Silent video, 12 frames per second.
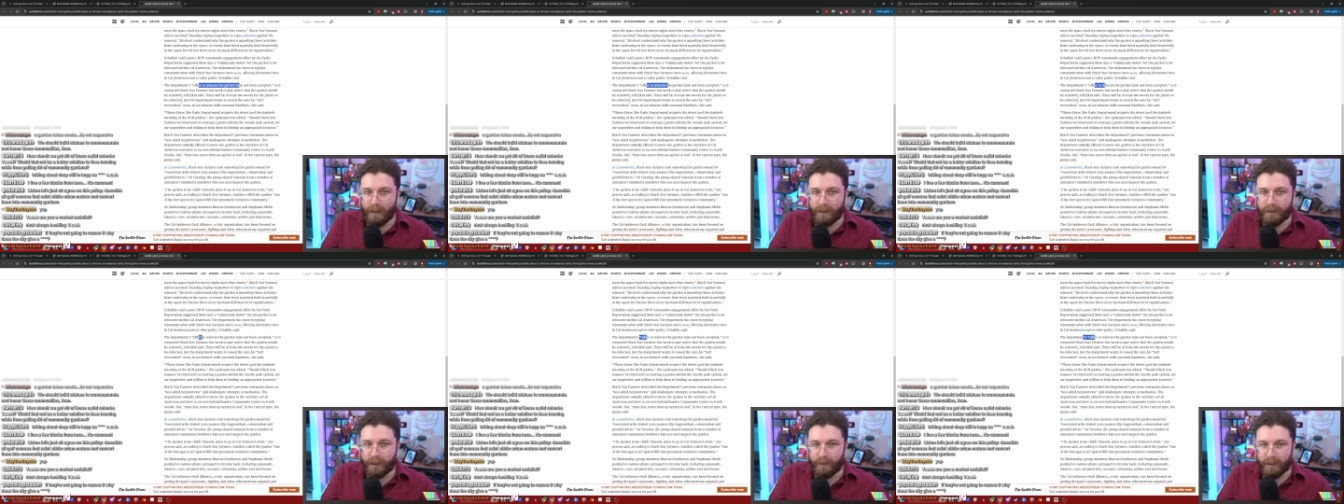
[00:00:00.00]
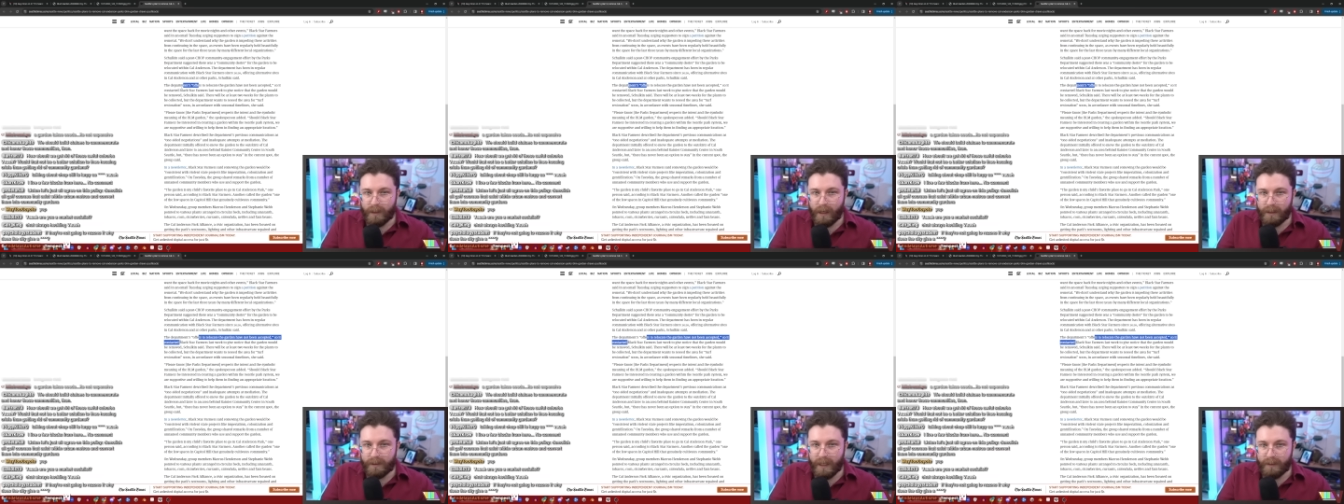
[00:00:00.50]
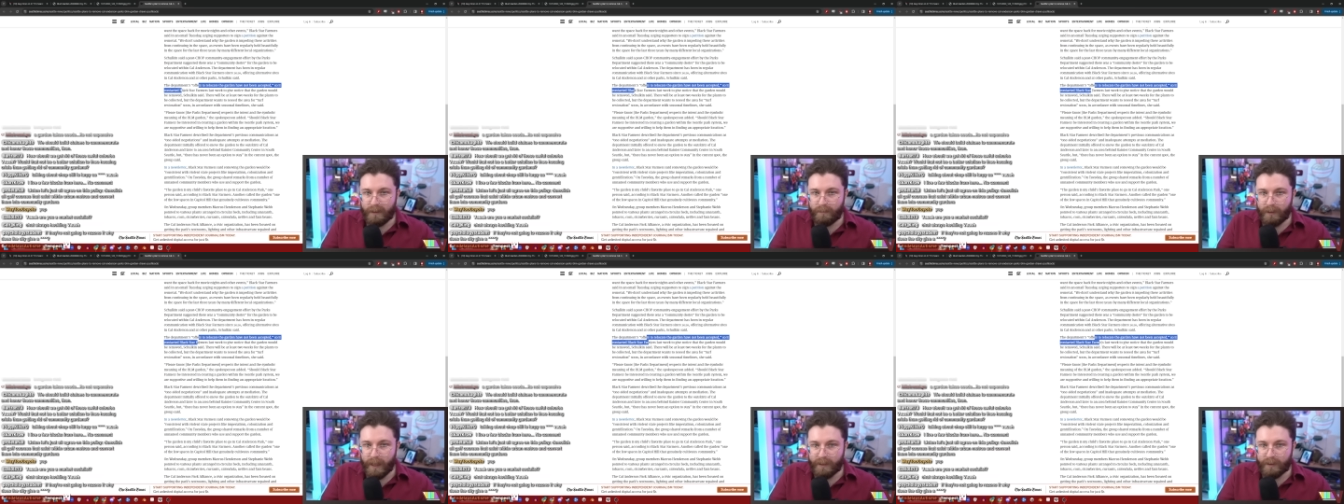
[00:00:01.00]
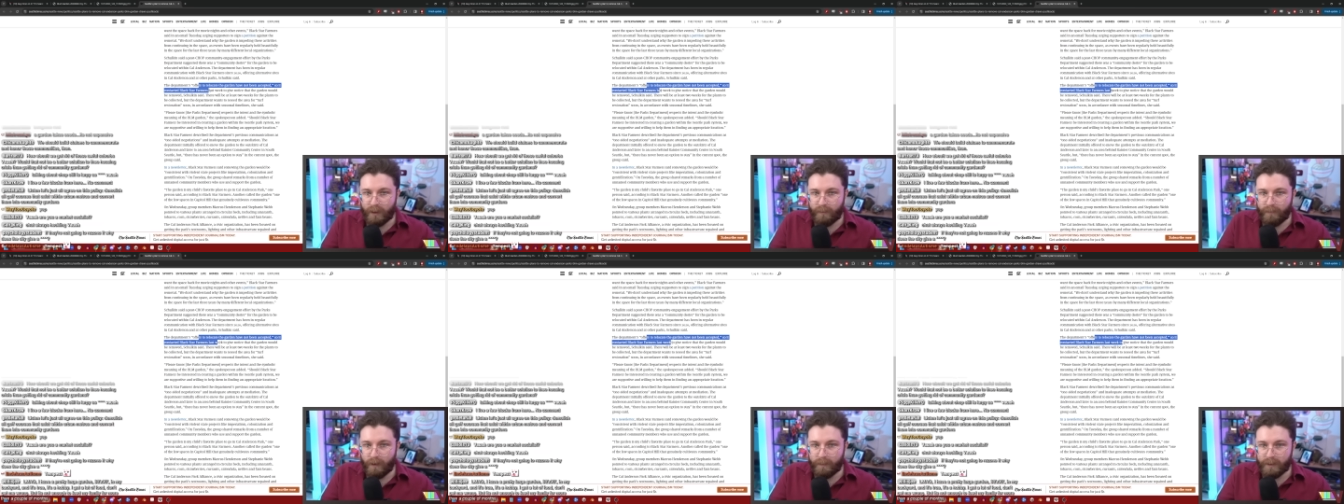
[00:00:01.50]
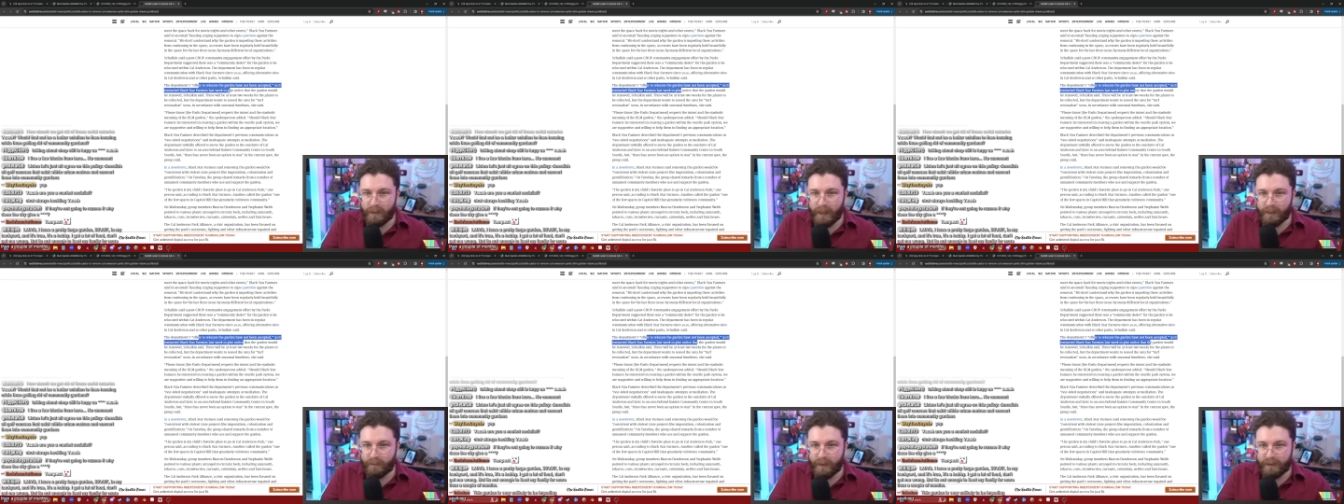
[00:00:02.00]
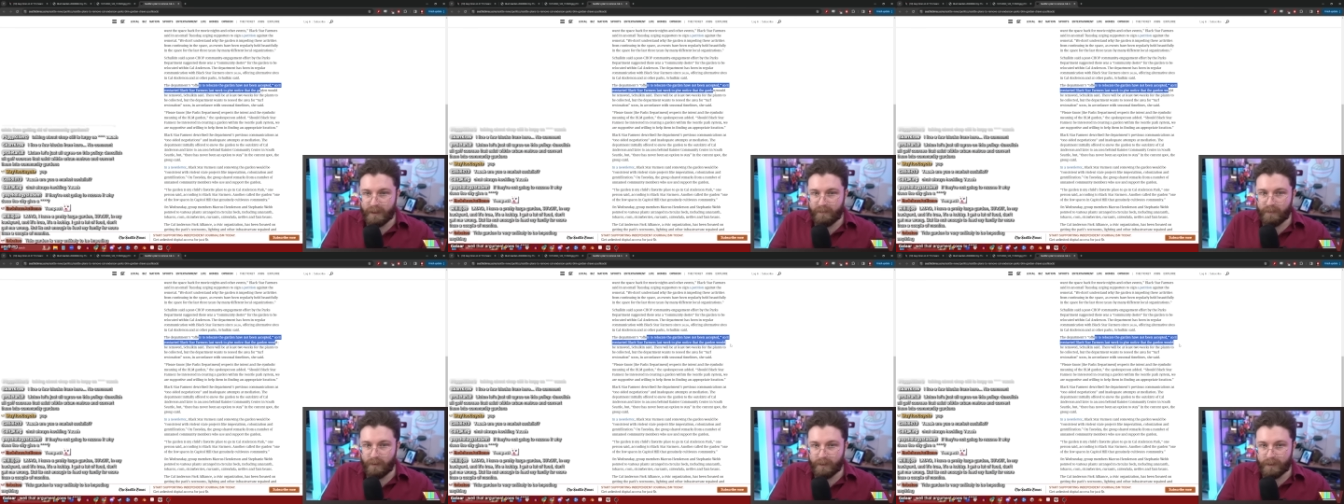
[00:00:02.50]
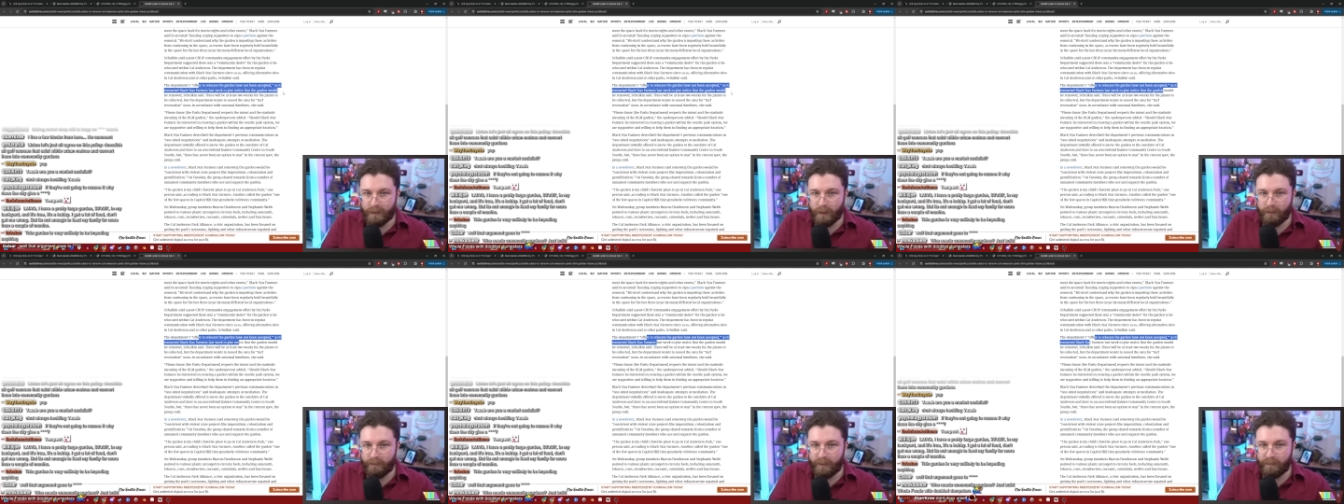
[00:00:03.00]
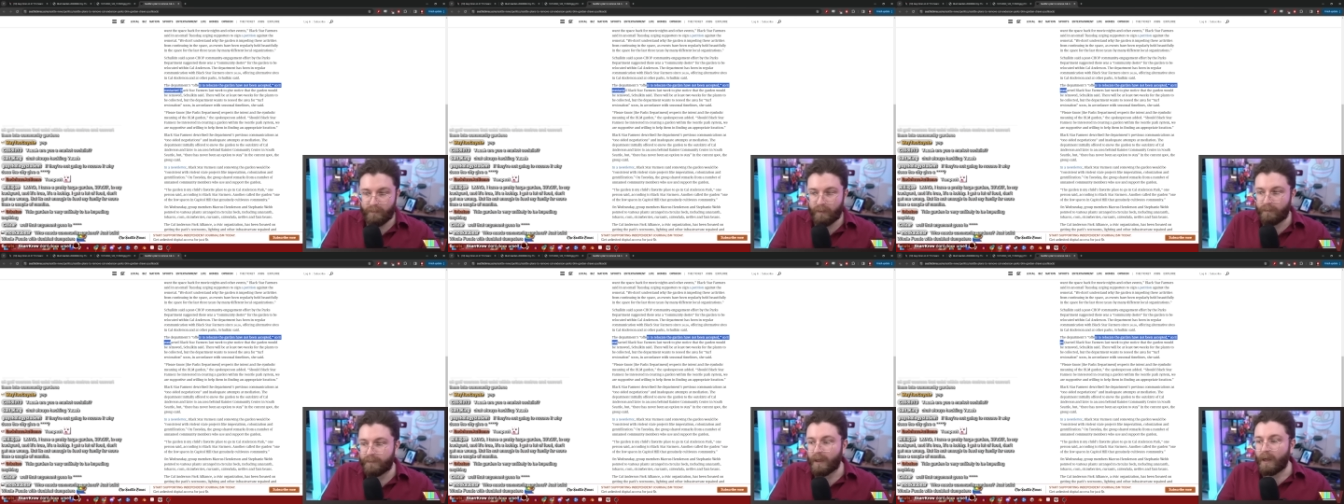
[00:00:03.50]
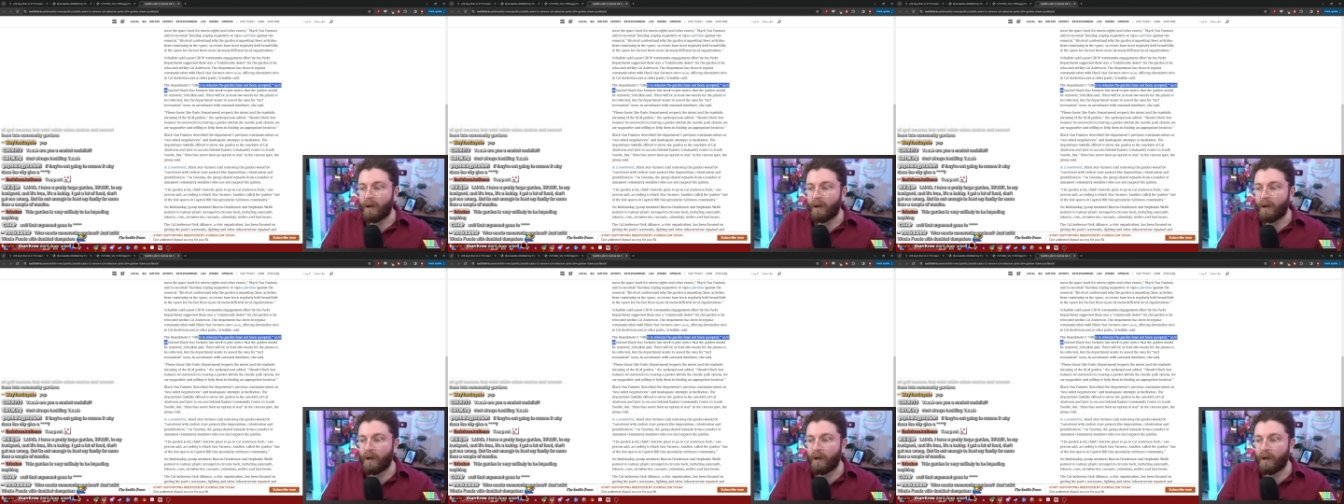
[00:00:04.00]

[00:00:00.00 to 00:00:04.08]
so it contacted Black Star Farmers last week to give notice the garden would be removed.